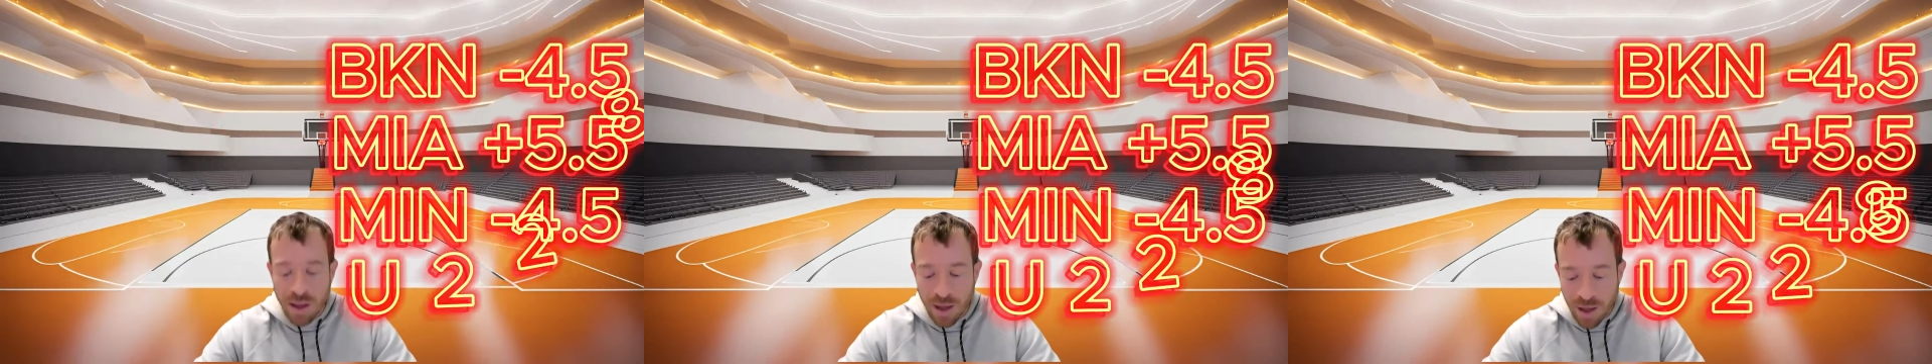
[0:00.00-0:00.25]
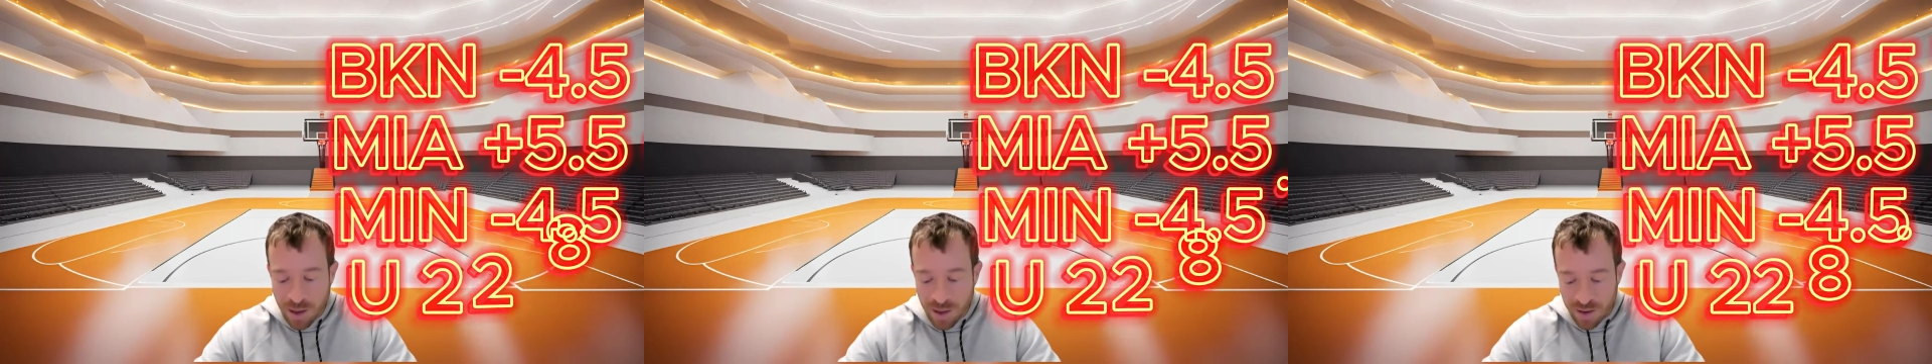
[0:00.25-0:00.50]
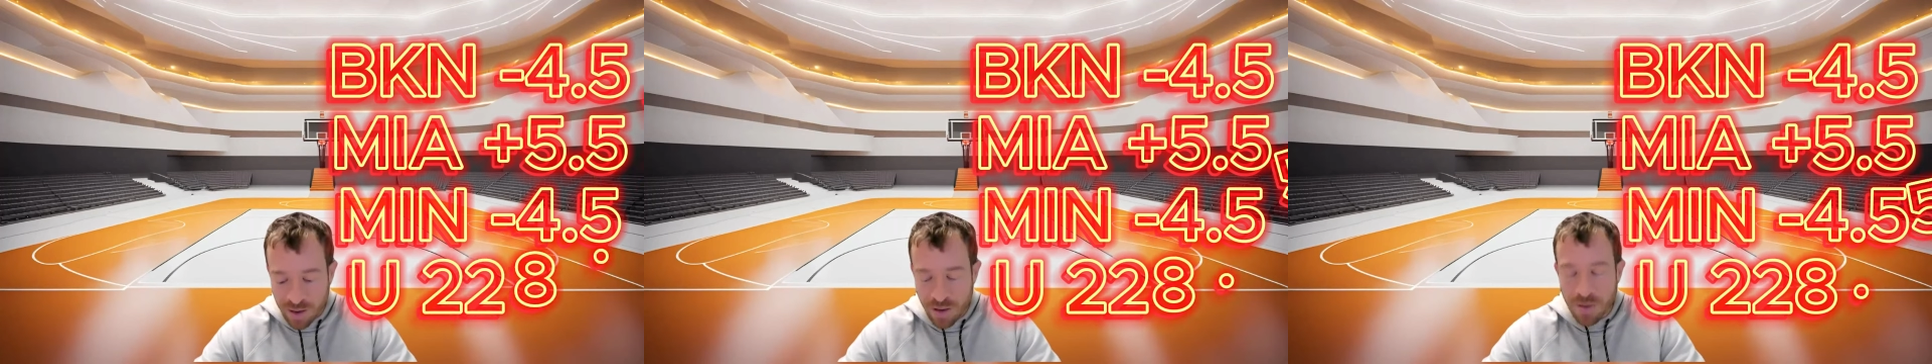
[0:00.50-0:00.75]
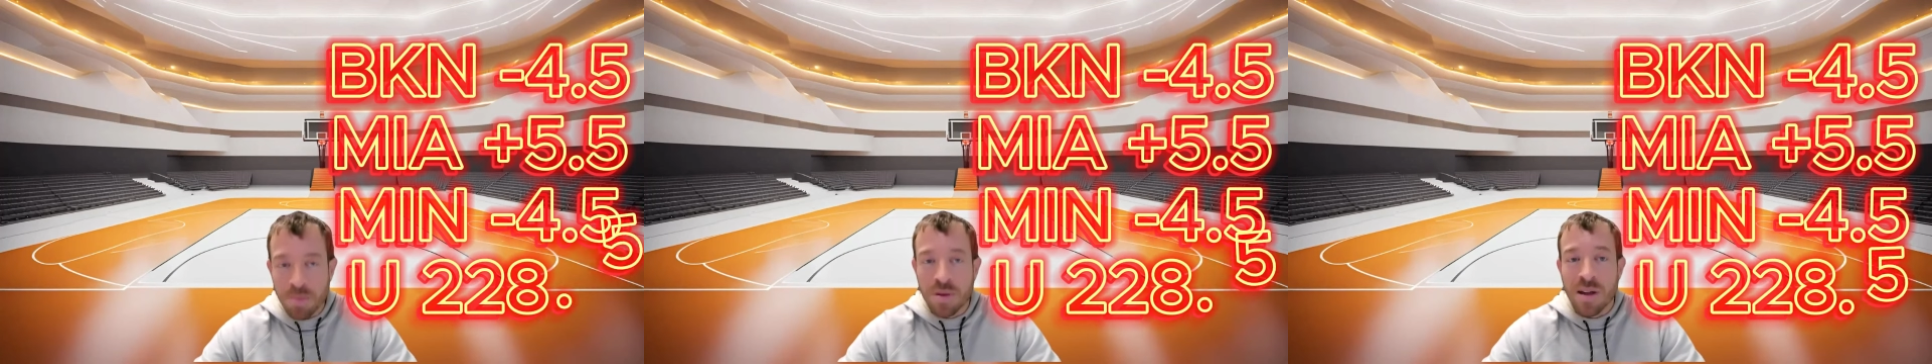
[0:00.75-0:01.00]
Heat
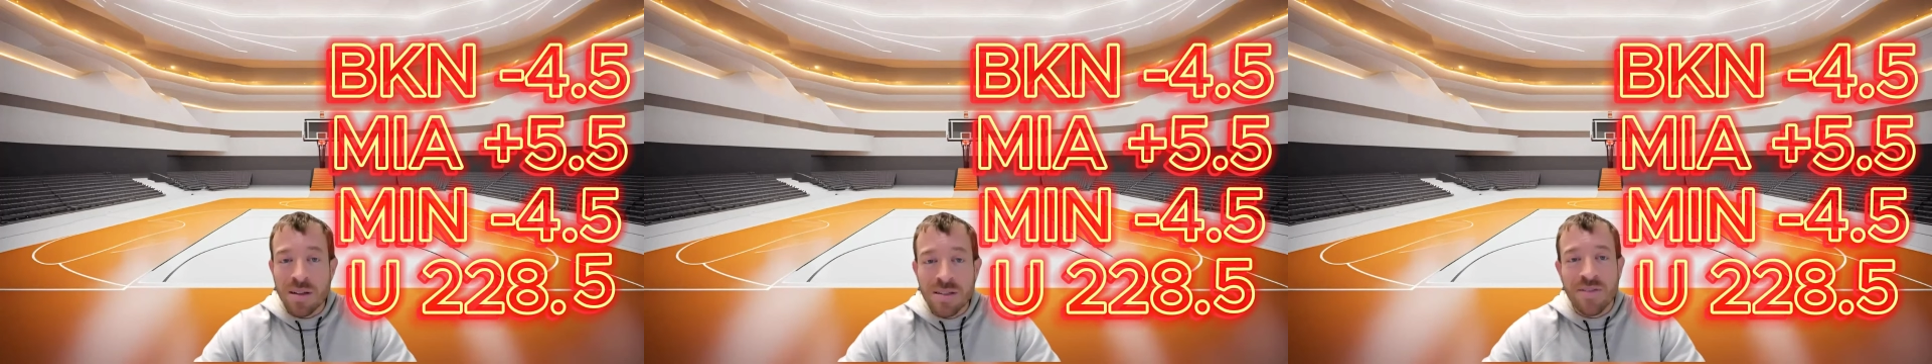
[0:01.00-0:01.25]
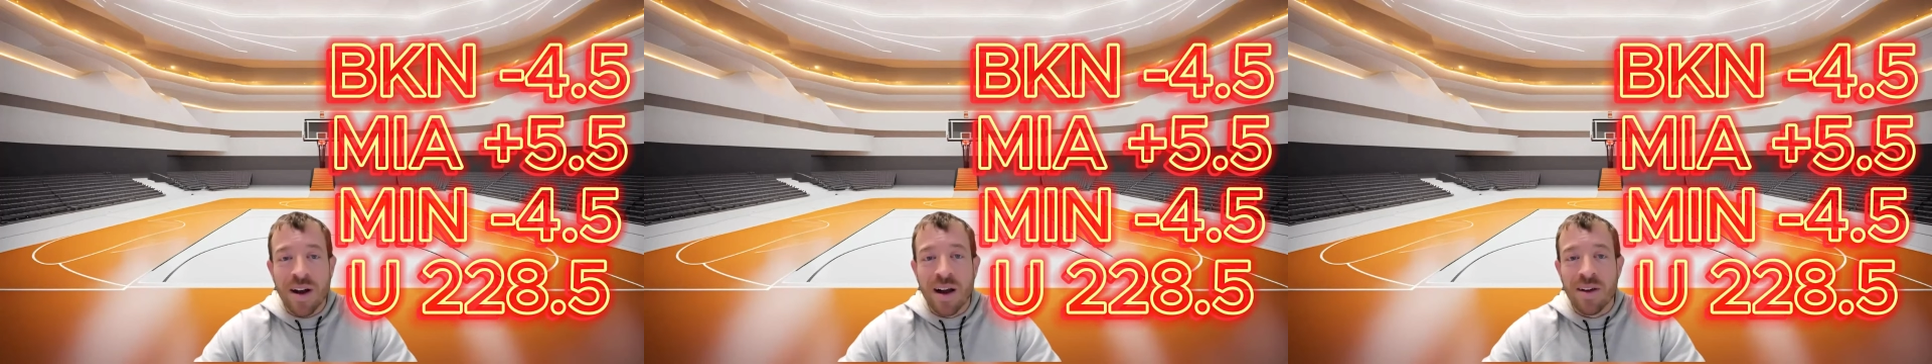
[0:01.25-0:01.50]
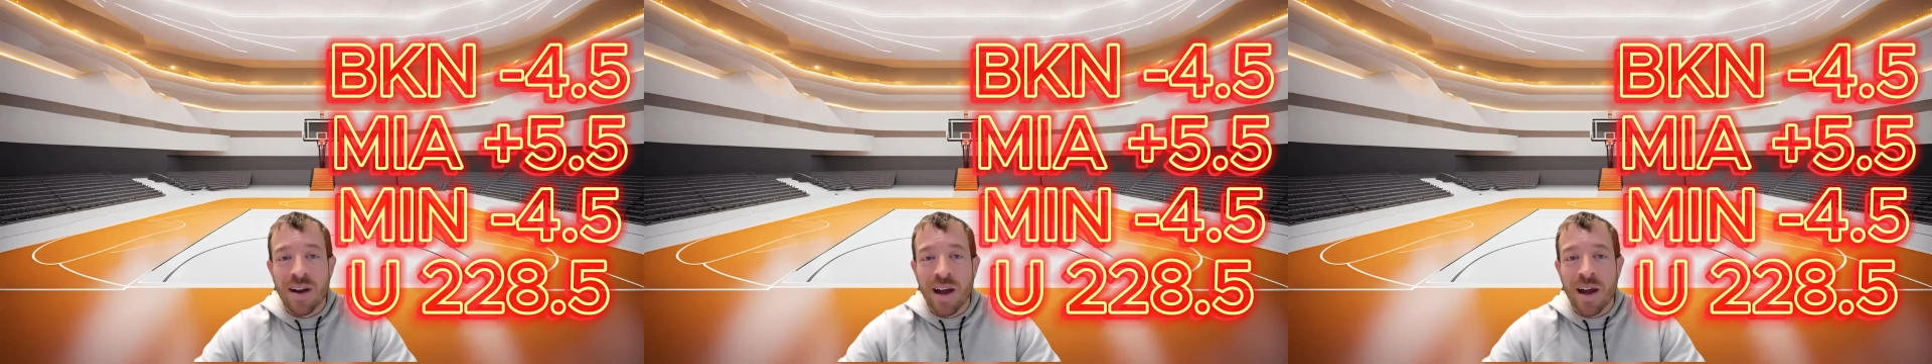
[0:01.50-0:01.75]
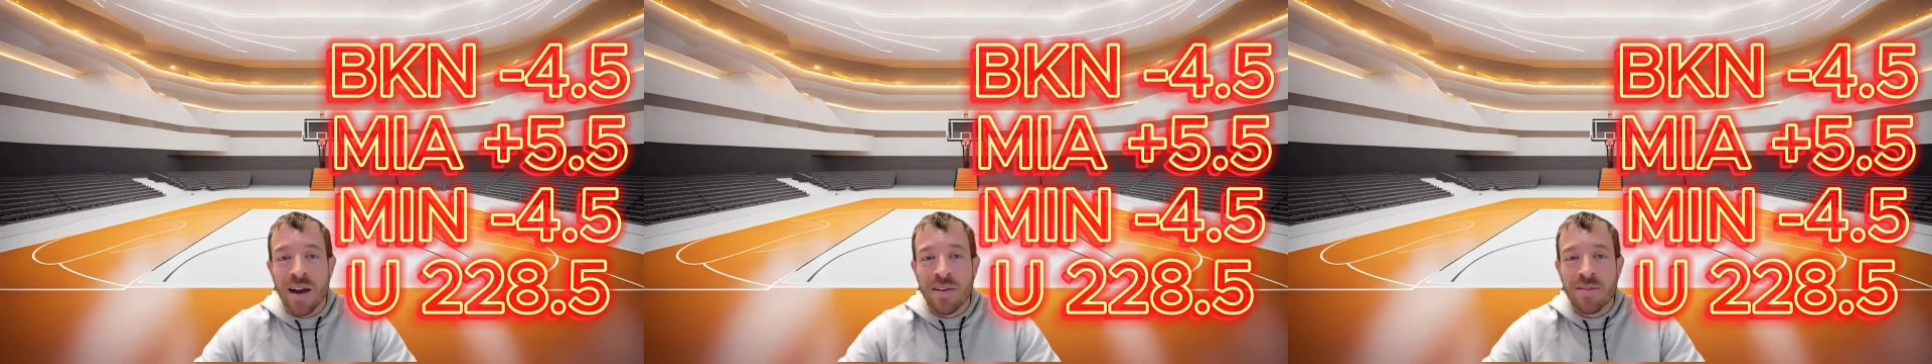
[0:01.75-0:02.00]

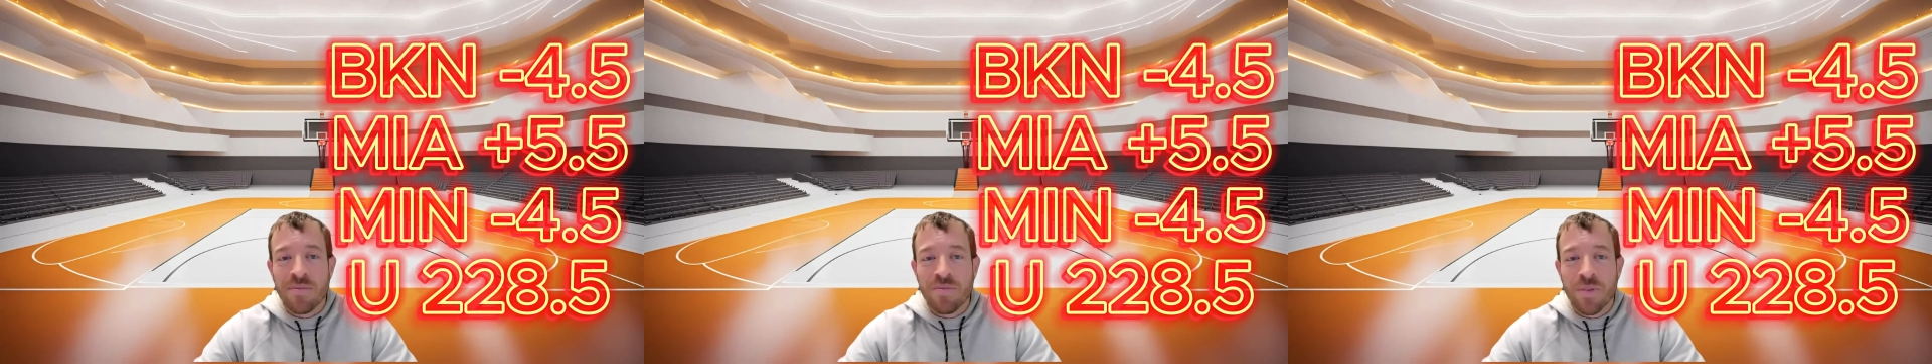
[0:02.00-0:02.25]
+5.5.